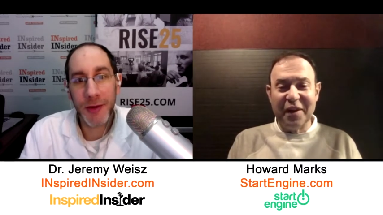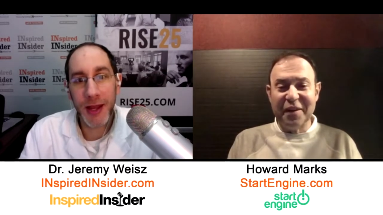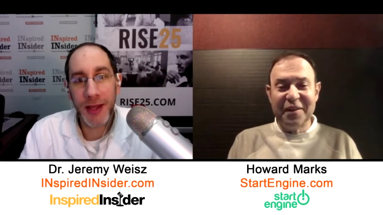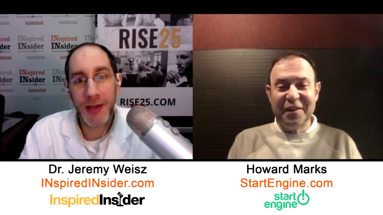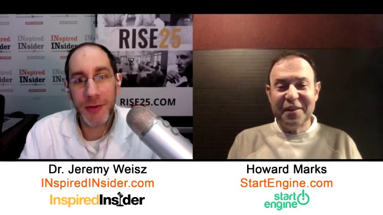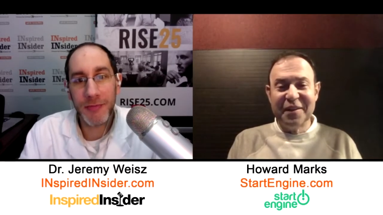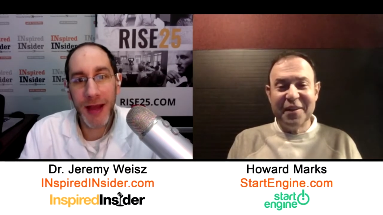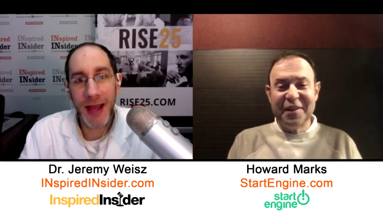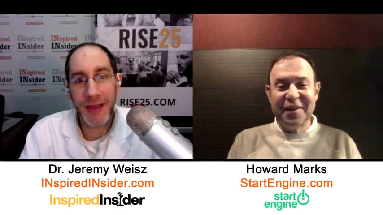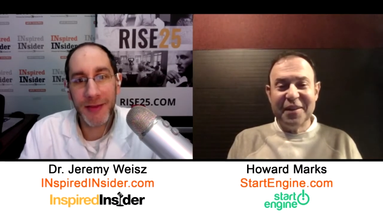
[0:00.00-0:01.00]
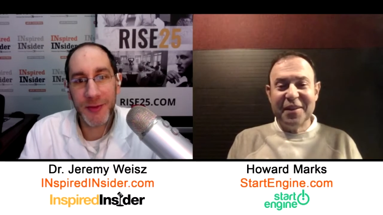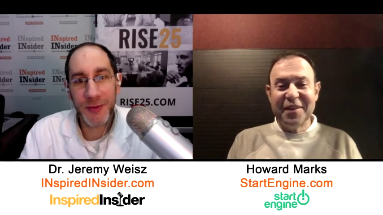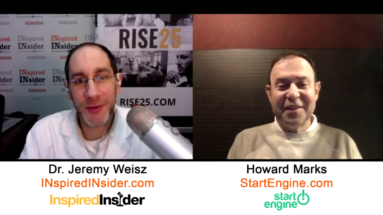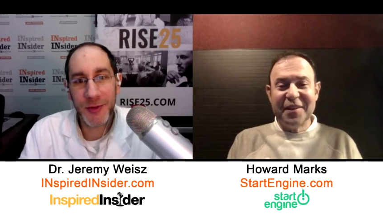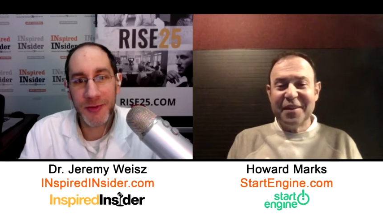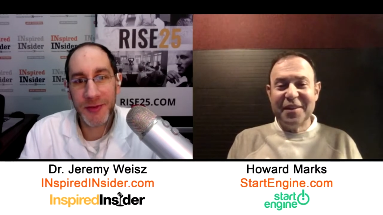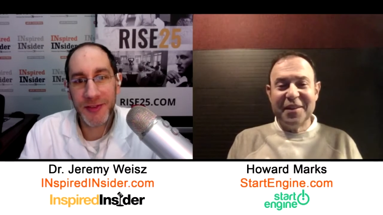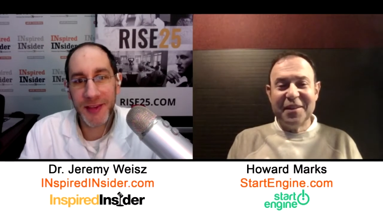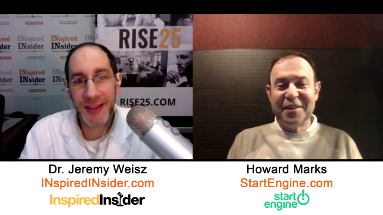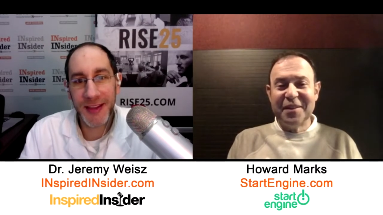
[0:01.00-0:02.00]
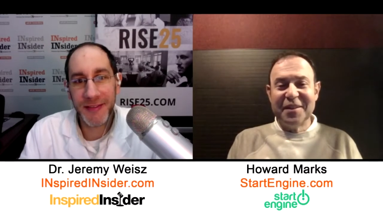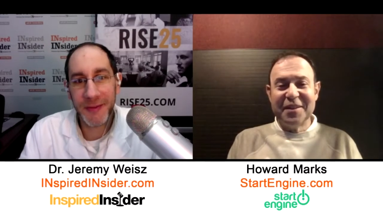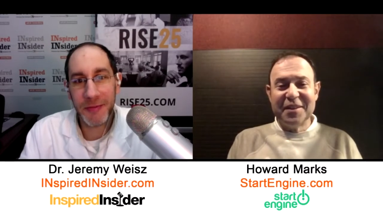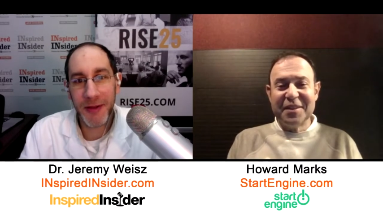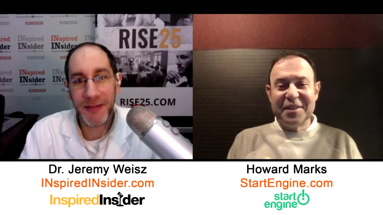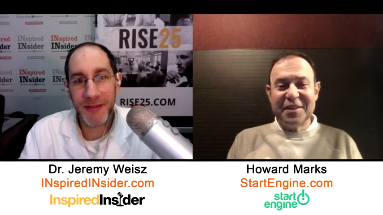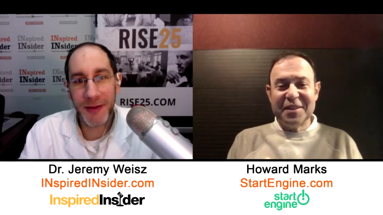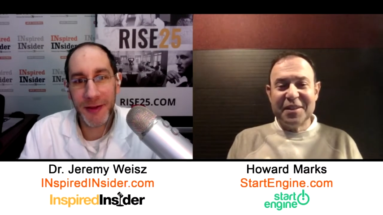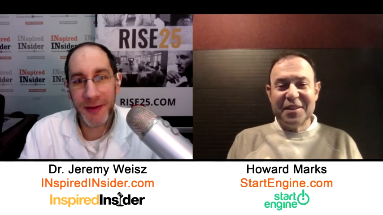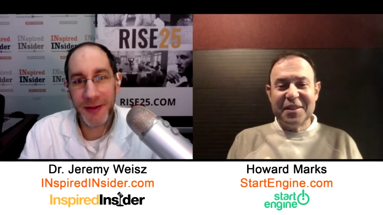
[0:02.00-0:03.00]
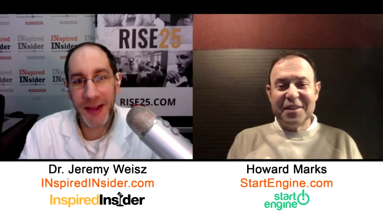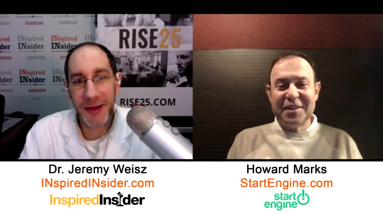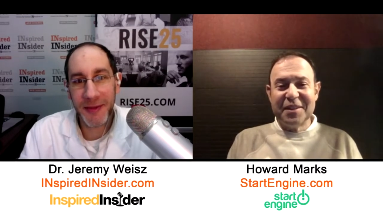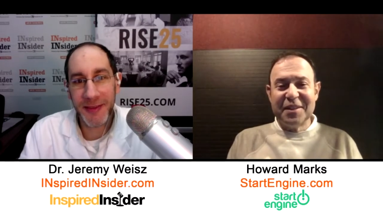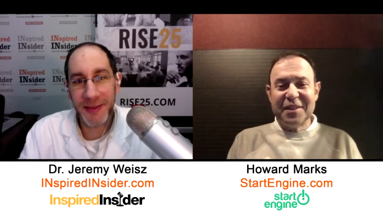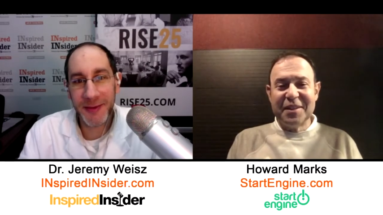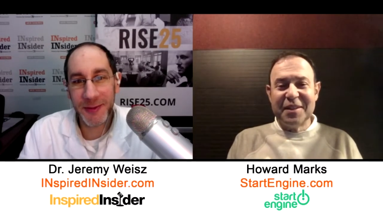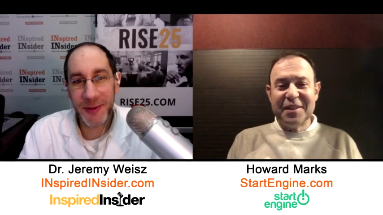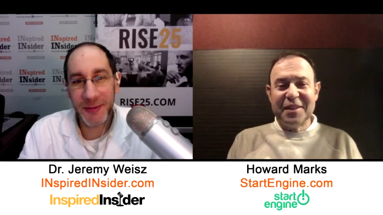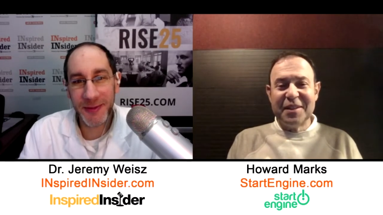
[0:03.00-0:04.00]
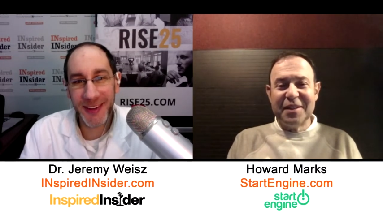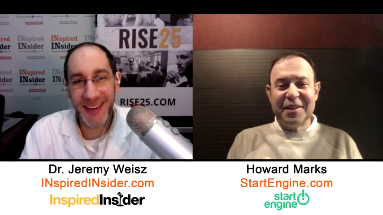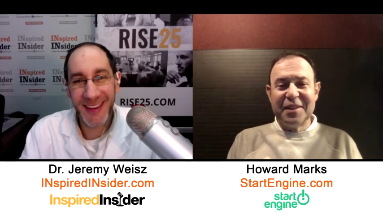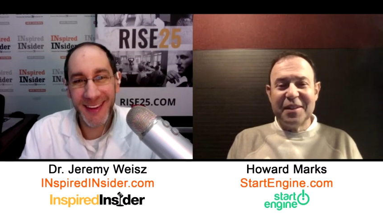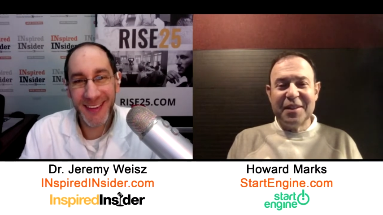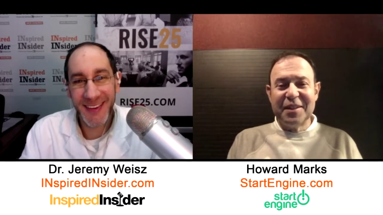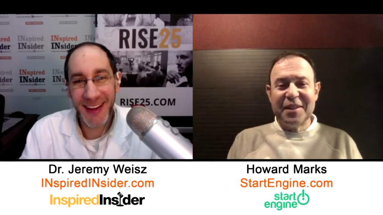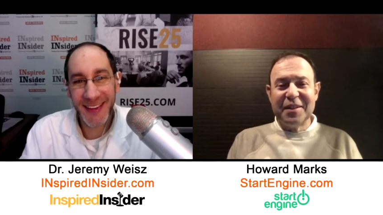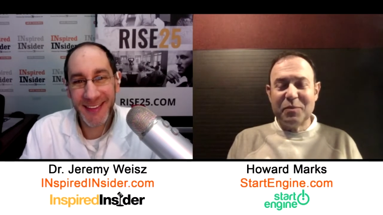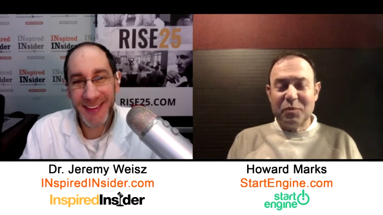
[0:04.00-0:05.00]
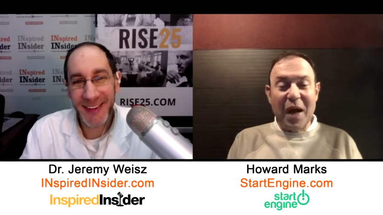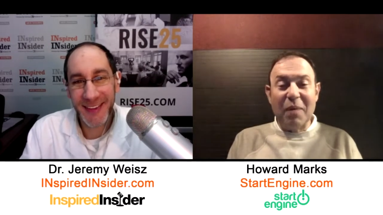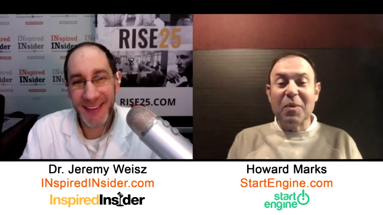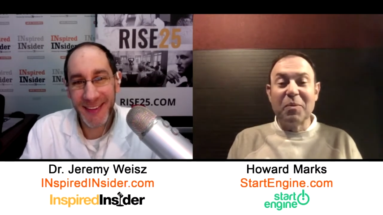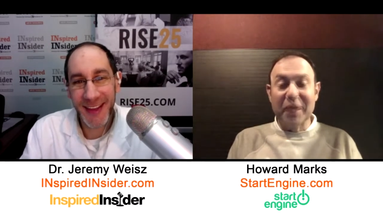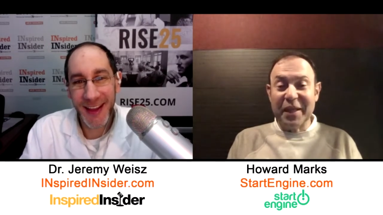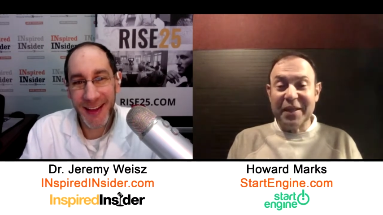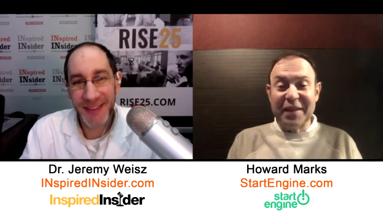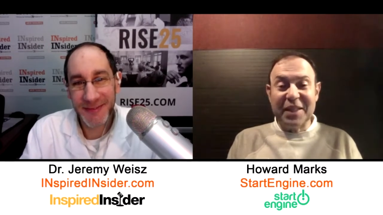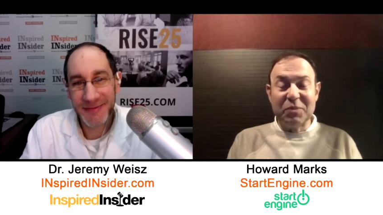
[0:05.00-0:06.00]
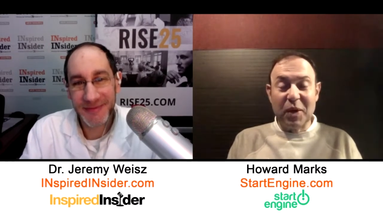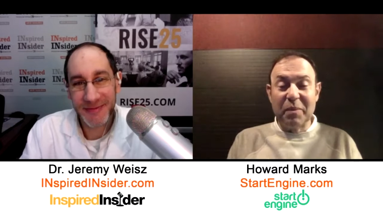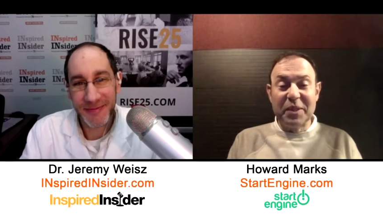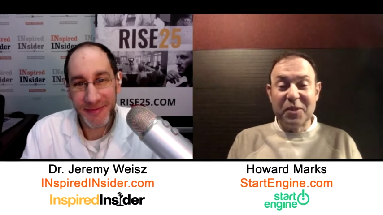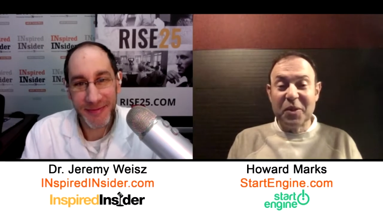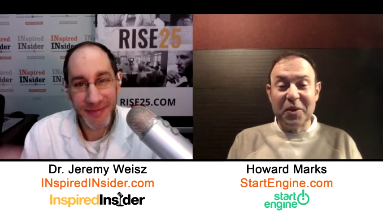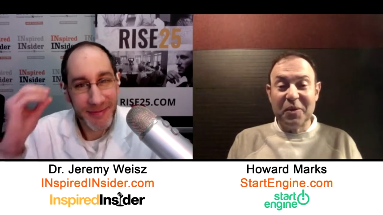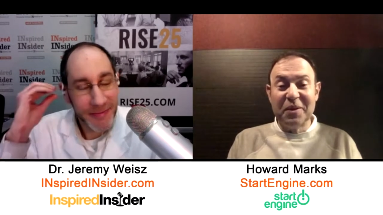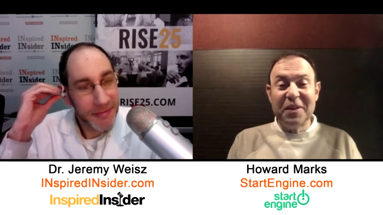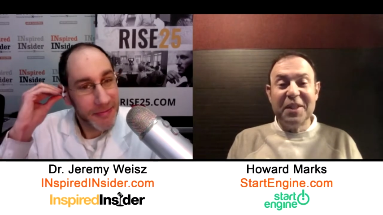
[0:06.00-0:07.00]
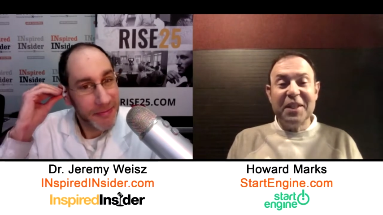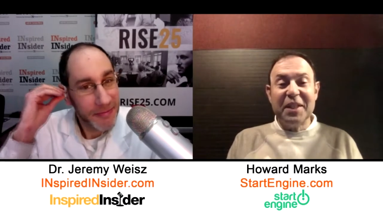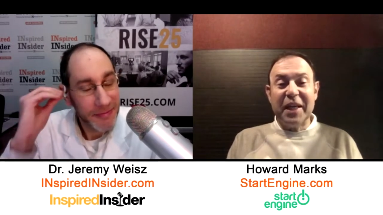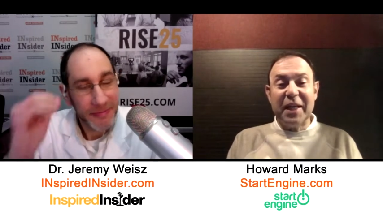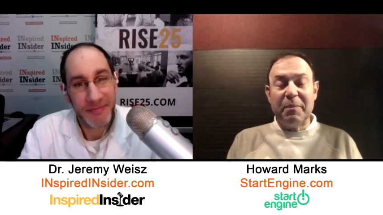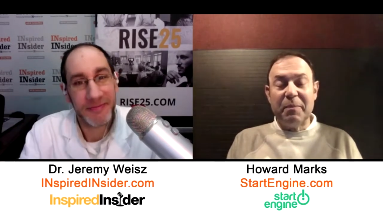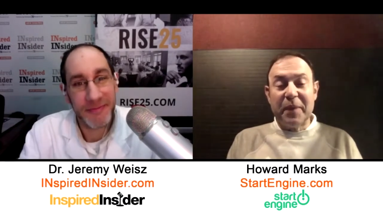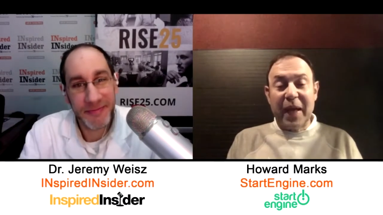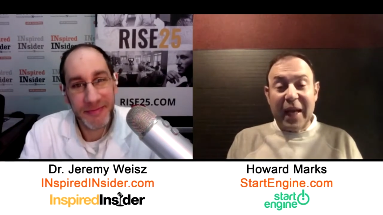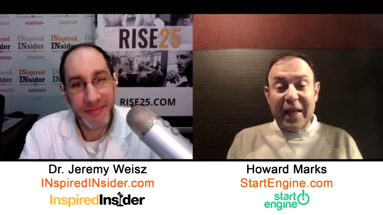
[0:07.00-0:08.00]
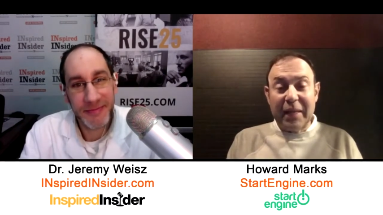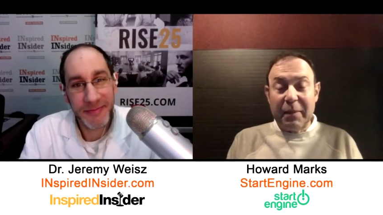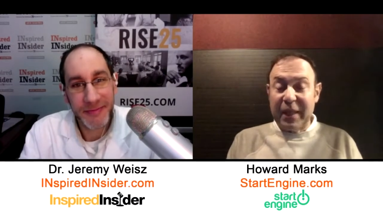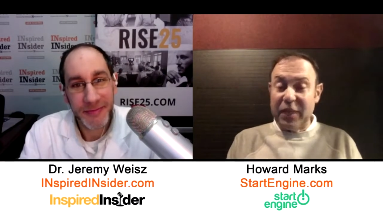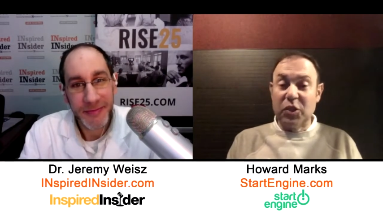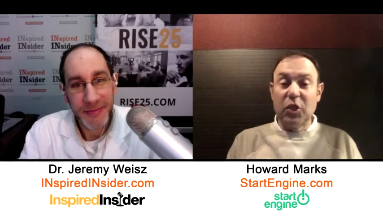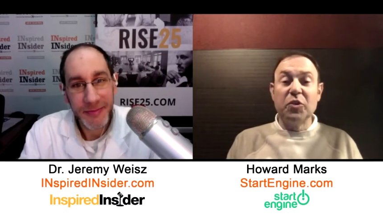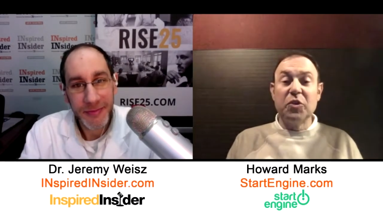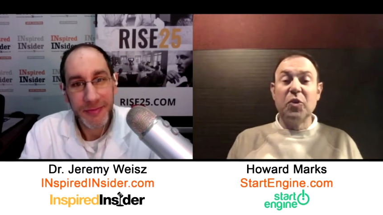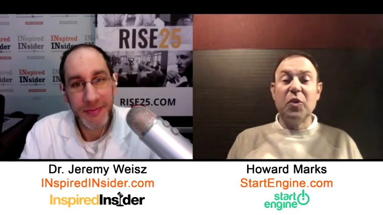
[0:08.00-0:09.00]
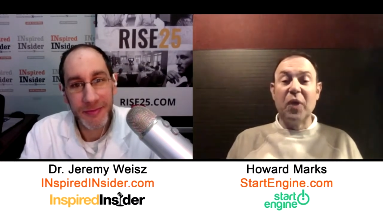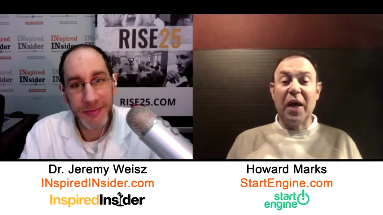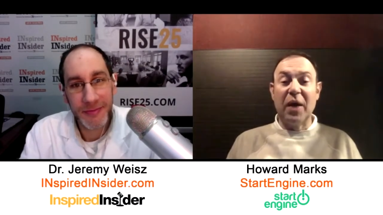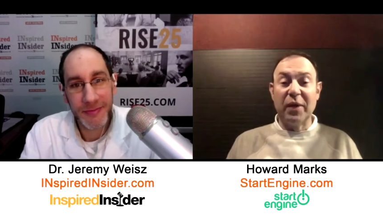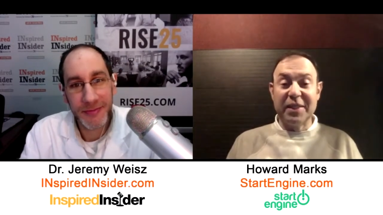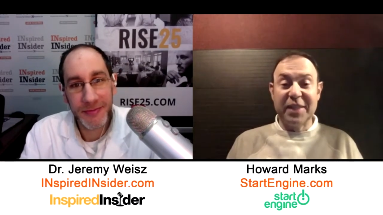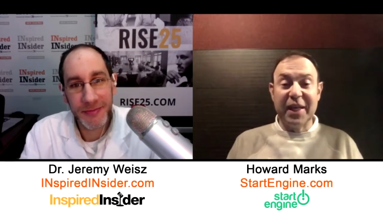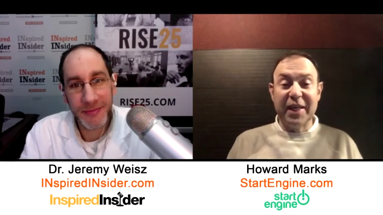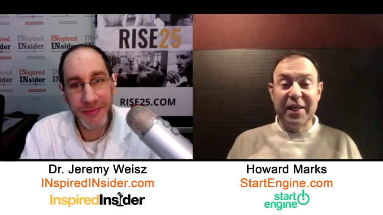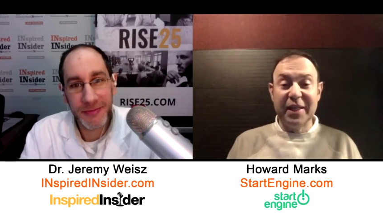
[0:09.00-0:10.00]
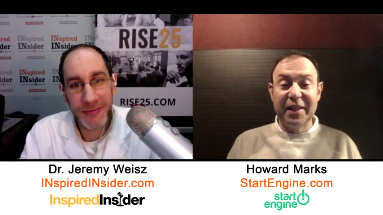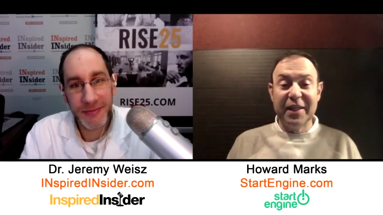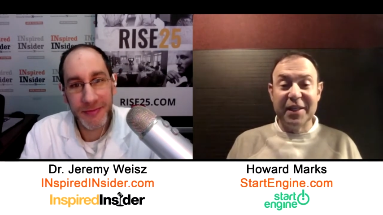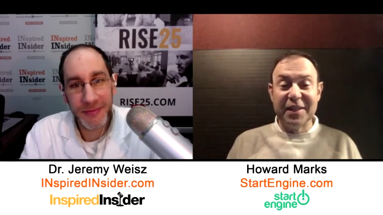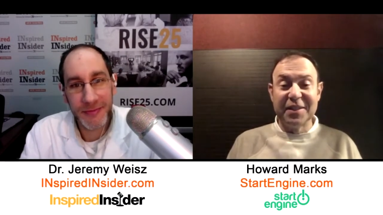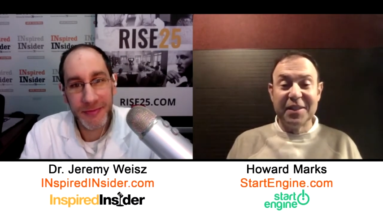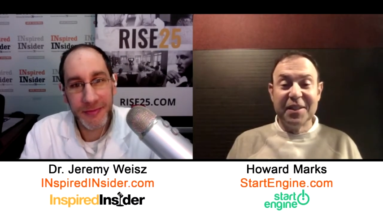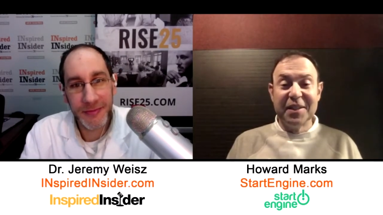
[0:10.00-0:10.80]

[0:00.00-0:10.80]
Speaker 1: well, right? You buy the subscription just to get that football phone. You don't care about the subscription, right? So
Speaker 2: probably. Yeah. That's really true. I, but it shows you how exciting it is,